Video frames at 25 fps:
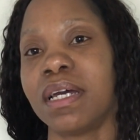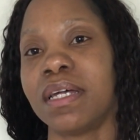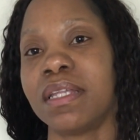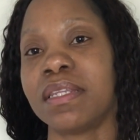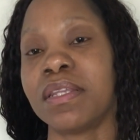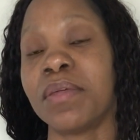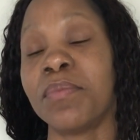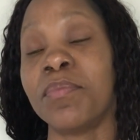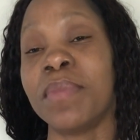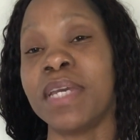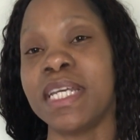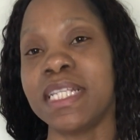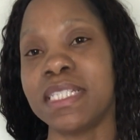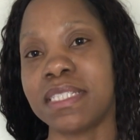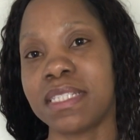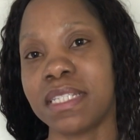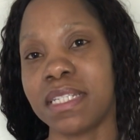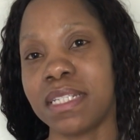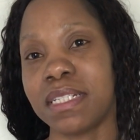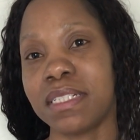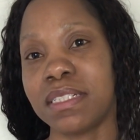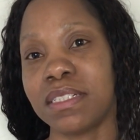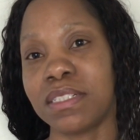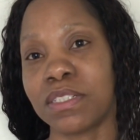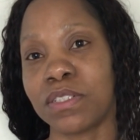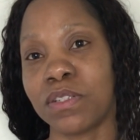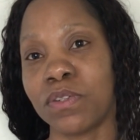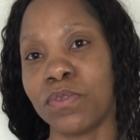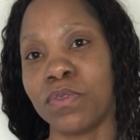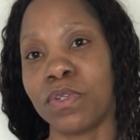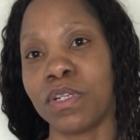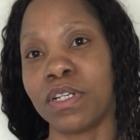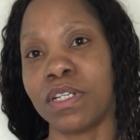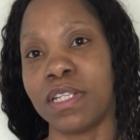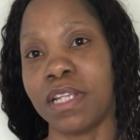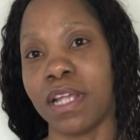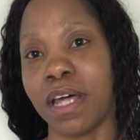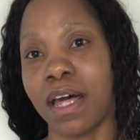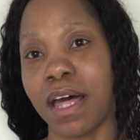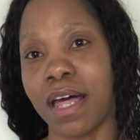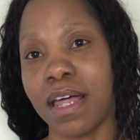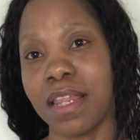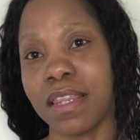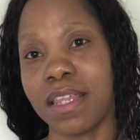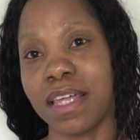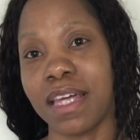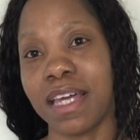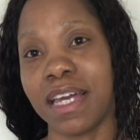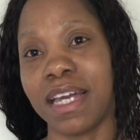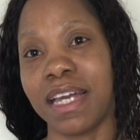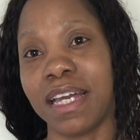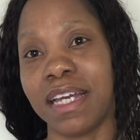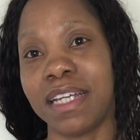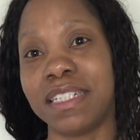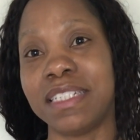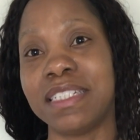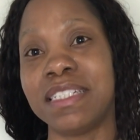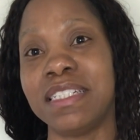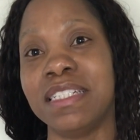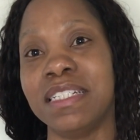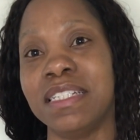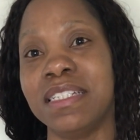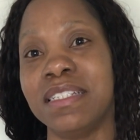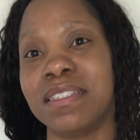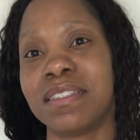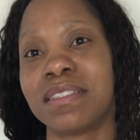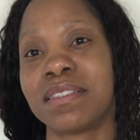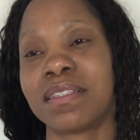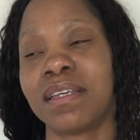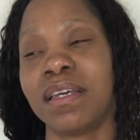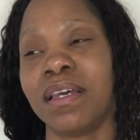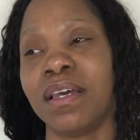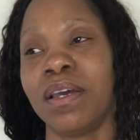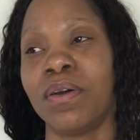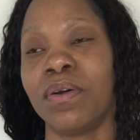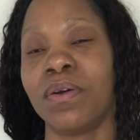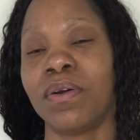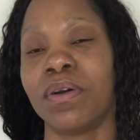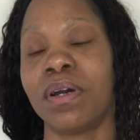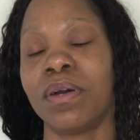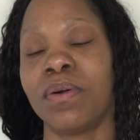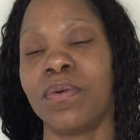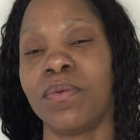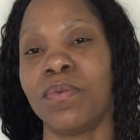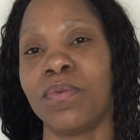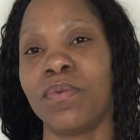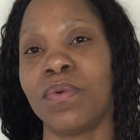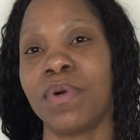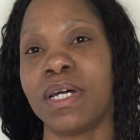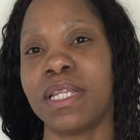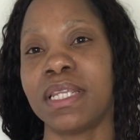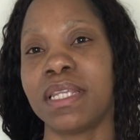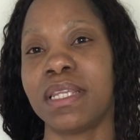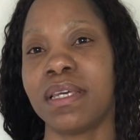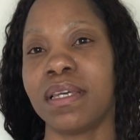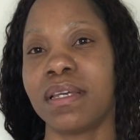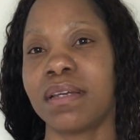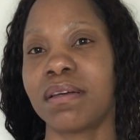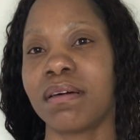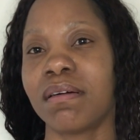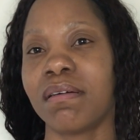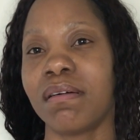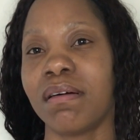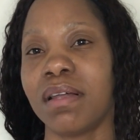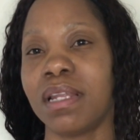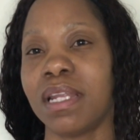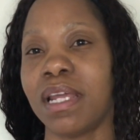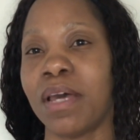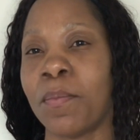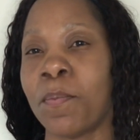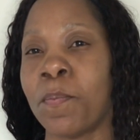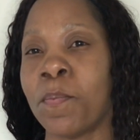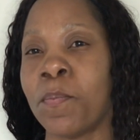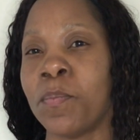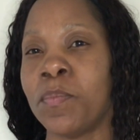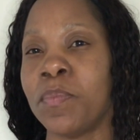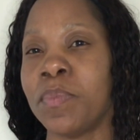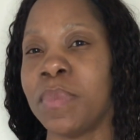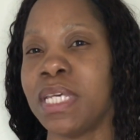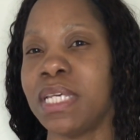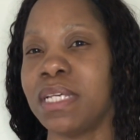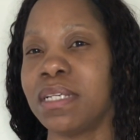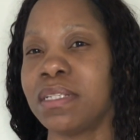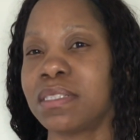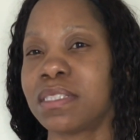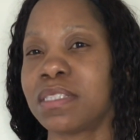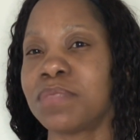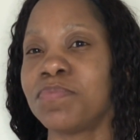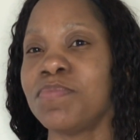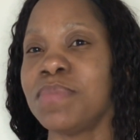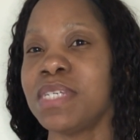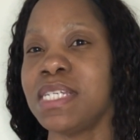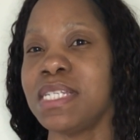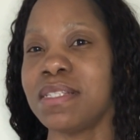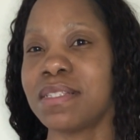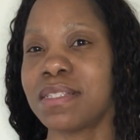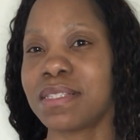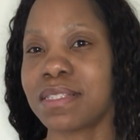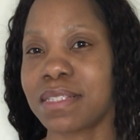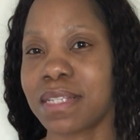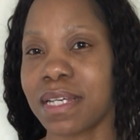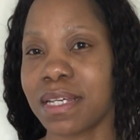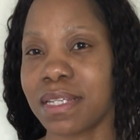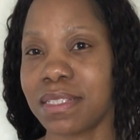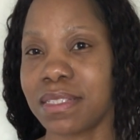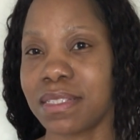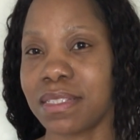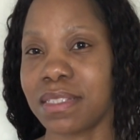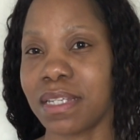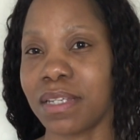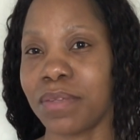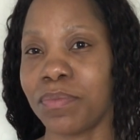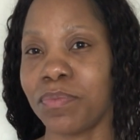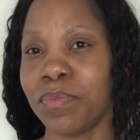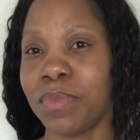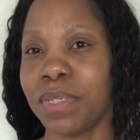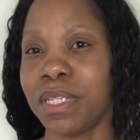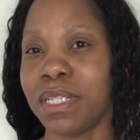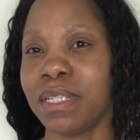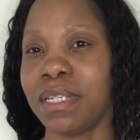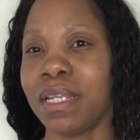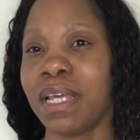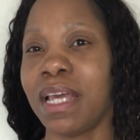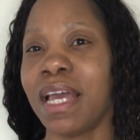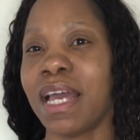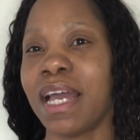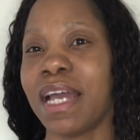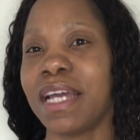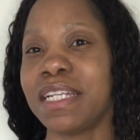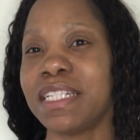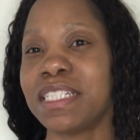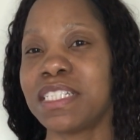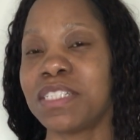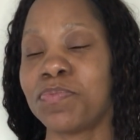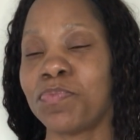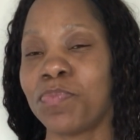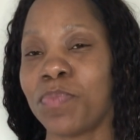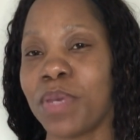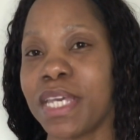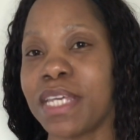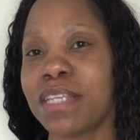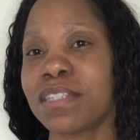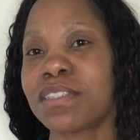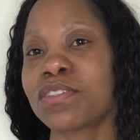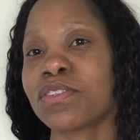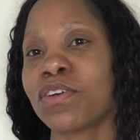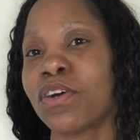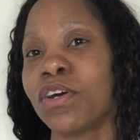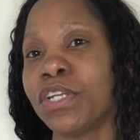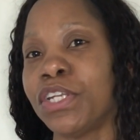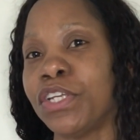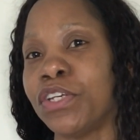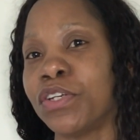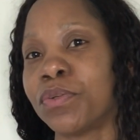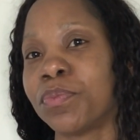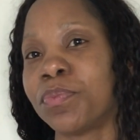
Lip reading: The maintenance loan, on the other hand, is what they call it's means tested, and it's based on your